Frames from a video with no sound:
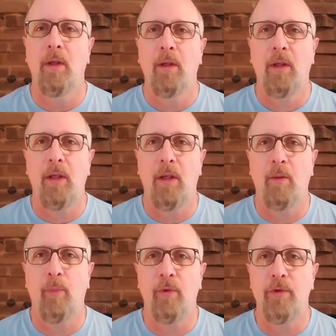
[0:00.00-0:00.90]
and
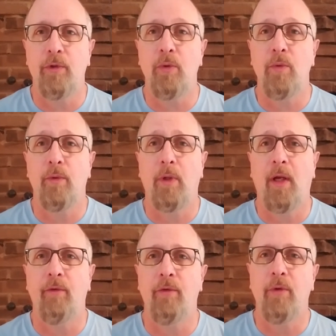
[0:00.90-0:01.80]
pursue their
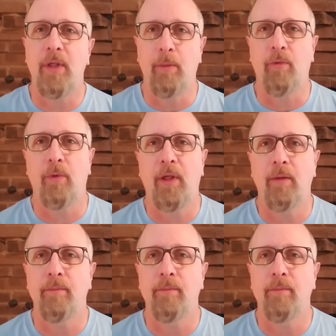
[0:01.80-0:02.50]
life's dreams, right?